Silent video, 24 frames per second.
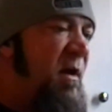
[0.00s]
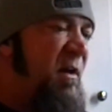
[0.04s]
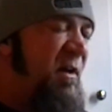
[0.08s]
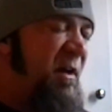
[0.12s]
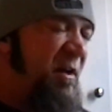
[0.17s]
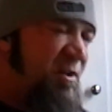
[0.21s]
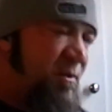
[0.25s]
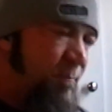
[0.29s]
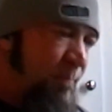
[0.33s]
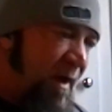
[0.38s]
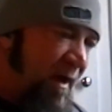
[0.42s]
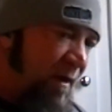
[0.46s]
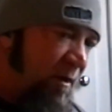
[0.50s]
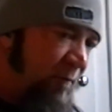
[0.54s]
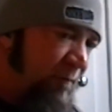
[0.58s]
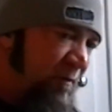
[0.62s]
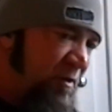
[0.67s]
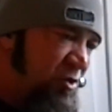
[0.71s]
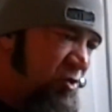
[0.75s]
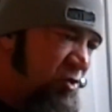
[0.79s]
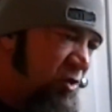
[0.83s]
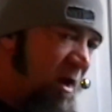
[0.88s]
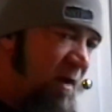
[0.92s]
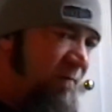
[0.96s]
It doesn't matter if
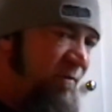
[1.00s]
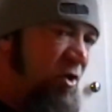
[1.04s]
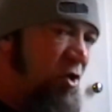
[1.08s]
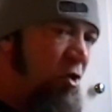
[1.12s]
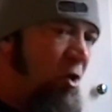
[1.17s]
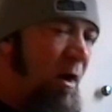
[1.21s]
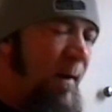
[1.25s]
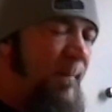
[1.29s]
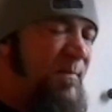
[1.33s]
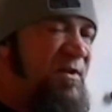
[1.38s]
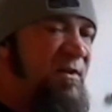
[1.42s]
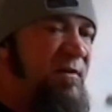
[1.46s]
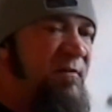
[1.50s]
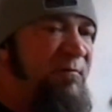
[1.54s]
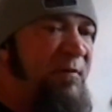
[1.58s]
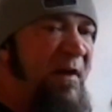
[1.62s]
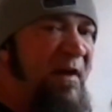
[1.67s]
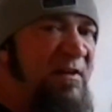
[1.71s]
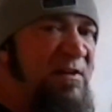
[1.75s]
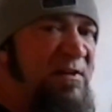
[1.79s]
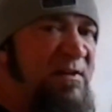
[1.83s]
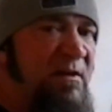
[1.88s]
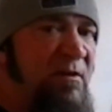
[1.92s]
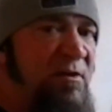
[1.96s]
it's driving carbs into
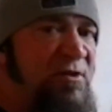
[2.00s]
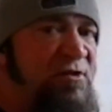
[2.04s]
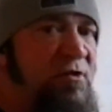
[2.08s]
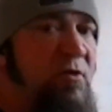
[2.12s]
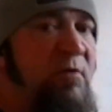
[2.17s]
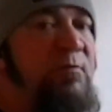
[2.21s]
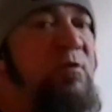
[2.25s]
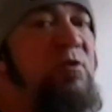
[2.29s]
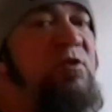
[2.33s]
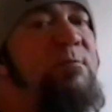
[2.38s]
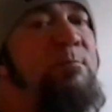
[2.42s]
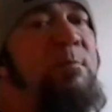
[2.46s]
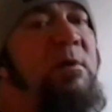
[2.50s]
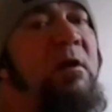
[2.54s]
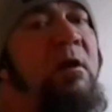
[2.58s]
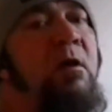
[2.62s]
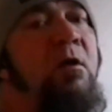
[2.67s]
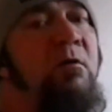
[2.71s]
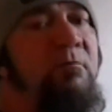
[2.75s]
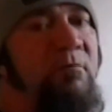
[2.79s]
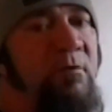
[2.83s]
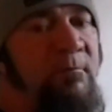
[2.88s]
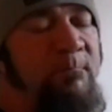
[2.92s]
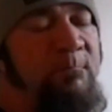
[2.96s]
fat cells or if you spill
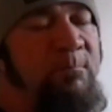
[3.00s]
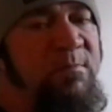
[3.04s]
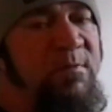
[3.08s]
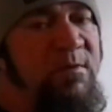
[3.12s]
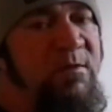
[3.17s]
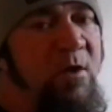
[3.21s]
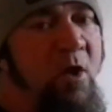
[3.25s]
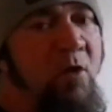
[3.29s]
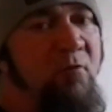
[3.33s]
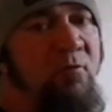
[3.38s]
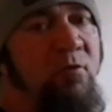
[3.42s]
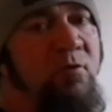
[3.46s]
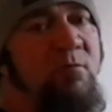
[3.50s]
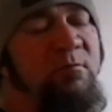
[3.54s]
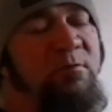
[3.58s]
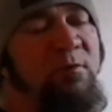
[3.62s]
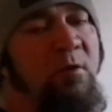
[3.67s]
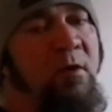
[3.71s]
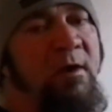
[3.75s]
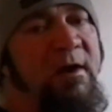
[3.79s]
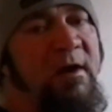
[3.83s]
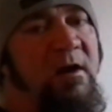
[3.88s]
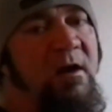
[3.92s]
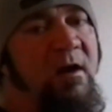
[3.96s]
over. No room
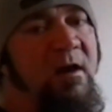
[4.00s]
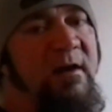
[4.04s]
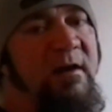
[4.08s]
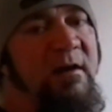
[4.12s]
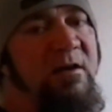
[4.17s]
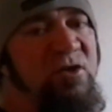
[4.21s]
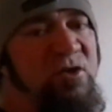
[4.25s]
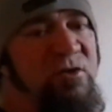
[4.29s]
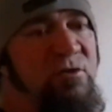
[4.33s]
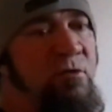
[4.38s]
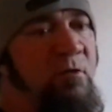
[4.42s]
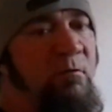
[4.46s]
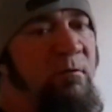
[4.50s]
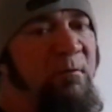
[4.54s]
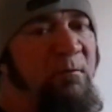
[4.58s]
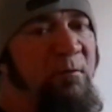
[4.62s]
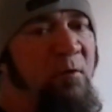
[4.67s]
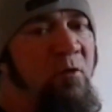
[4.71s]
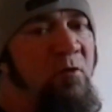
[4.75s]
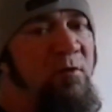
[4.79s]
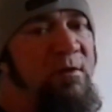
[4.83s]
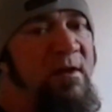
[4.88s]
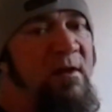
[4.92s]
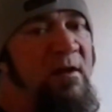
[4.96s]
for all that glycogen. You're
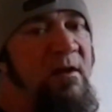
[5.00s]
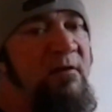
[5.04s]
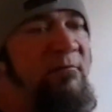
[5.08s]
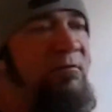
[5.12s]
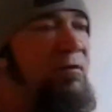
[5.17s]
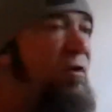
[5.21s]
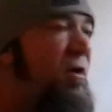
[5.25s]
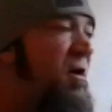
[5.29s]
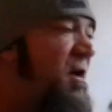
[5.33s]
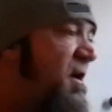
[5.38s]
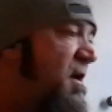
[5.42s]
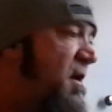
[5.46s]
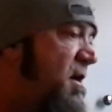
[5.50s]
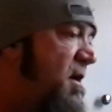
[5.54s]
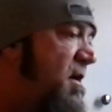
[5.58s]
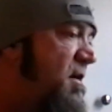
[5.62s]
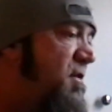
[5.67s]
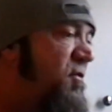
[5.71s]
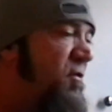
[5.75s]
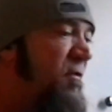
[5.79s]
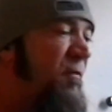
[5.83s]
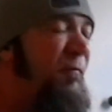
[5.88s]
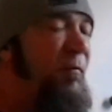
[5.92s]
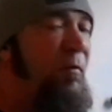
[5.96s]
full in the liver.
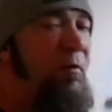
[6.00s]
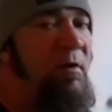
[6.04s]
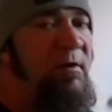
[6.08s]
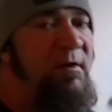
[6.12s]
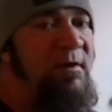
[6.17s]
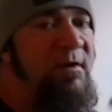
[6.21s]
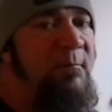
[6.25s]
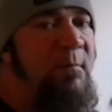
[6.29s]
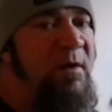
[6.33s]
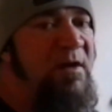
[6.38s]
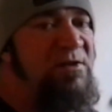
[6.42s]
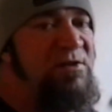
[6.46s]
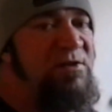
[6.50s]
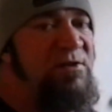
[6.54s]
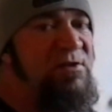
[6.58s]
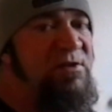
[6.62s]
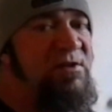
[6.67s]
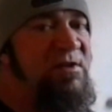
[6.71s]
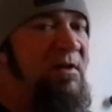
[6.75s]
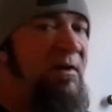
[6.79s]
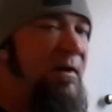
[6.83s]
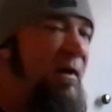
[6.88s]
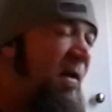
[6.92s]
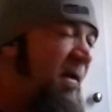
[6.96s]
You're full in the
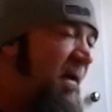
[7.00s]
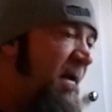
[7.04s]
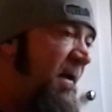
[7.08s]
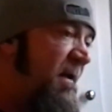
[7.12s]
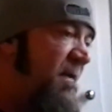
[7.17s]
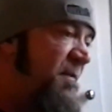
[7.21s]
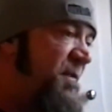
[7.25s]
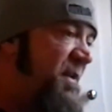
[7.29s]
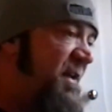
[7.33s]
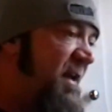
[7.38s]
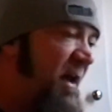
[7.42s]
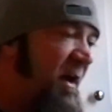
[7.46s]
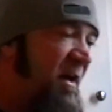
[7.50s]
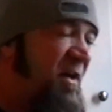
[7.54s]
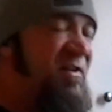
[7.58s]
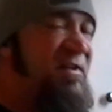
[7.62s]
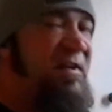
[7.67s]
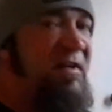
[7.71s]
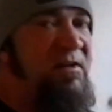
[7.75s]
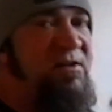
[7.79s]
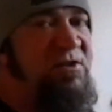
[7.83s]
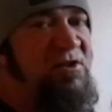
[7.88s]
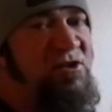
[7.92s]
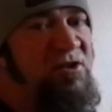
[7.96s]
muscles. The
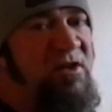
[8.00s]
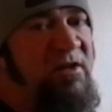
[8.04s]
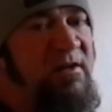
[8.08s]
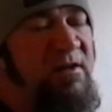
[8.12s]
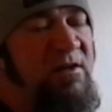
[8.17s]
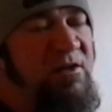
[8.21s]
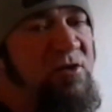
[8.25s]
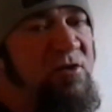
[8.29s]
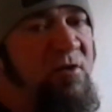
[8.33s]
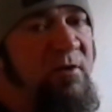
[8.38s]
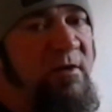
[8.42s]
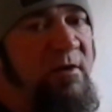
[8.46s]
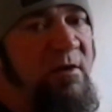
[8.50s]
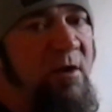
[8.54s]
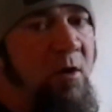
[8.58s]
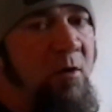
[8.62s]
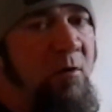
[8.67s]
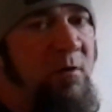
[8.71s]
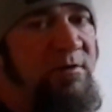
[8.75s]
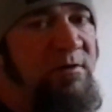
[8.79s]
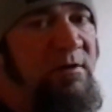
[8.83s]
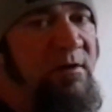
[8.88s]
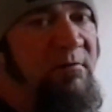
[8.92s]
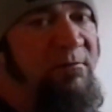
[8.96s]
excess shit is going to
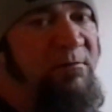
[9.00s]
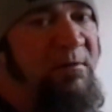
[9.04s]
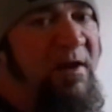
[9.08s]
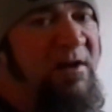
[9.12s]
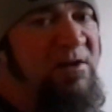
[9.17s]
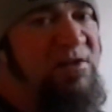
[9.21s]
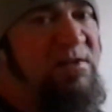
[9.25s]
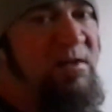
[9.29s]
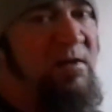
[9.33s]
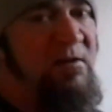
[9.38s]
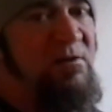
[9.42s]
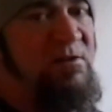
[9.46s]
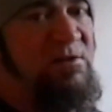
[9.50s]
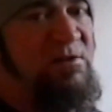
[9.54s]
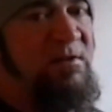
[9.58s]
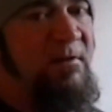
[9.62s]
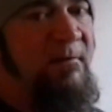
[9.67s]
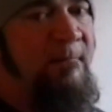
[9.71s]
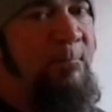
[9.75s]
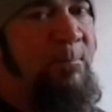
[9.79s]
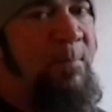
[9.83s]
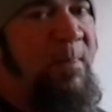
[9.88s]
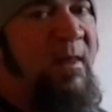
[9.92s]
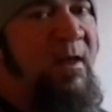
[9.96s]
go into the fat
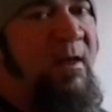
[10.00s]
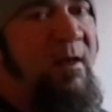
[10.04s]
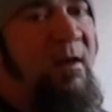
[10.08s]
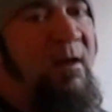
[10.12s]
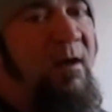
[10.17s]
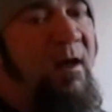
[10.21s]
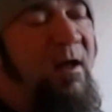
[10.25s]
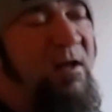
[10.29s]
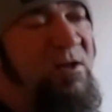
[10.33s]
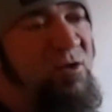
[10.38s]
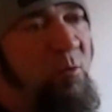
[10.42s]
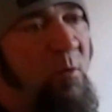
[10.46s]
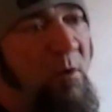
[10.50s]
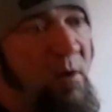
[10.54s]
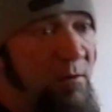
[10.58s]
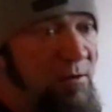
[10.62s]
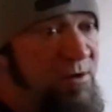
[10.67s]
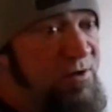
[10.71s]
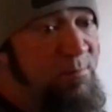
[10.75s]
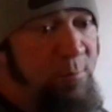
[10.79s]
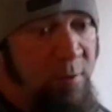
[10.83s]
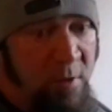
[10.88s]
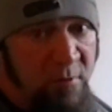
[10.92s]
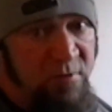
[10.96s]
cells as
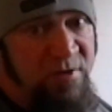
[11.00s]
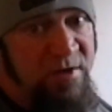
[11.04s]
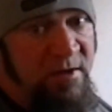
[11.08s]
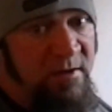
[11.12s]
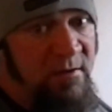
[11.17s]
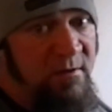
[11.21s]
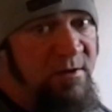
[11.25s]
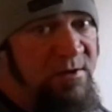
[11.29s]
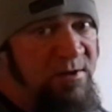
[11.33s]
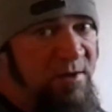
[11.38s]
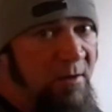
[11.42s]
well as protein.